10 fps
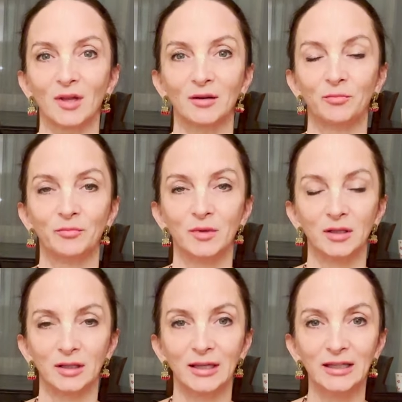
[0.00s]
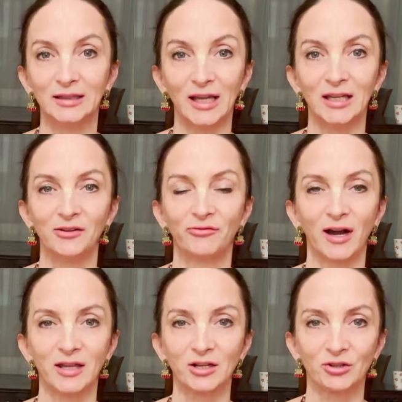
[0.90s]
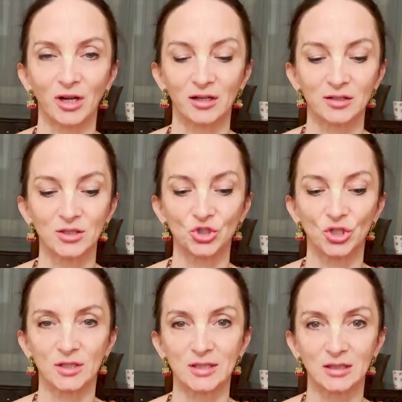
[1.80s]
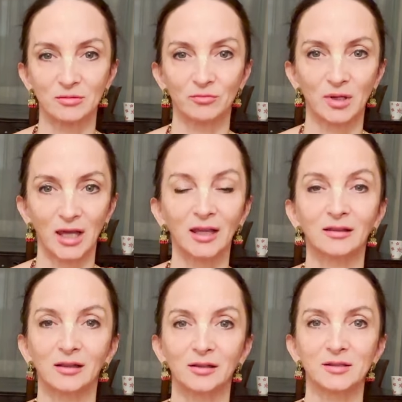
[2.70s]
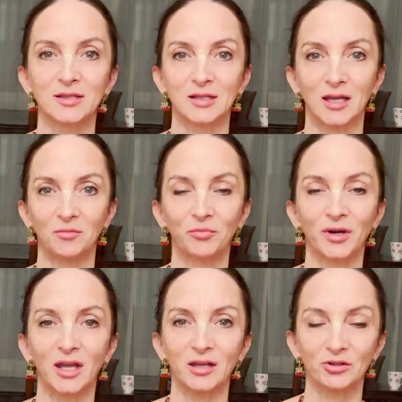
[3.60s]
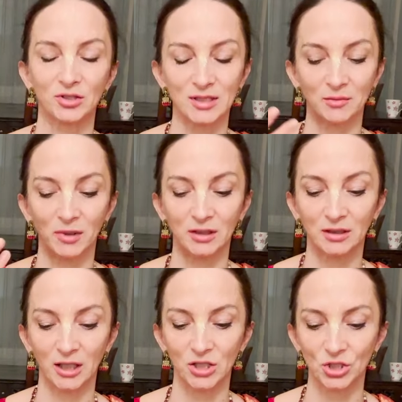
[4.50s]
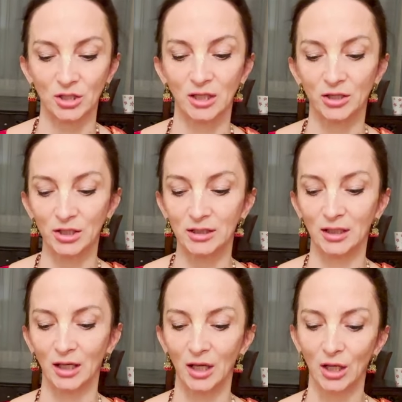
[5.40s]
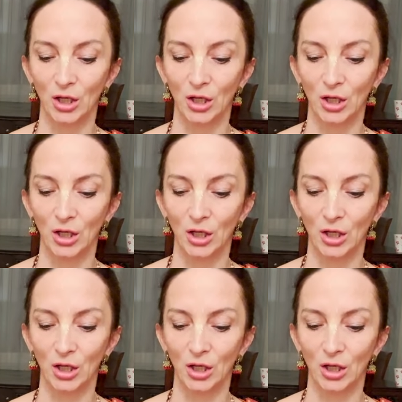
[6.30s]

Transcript: uh lit any firecrackers, just candles and prayers and meditation and reading.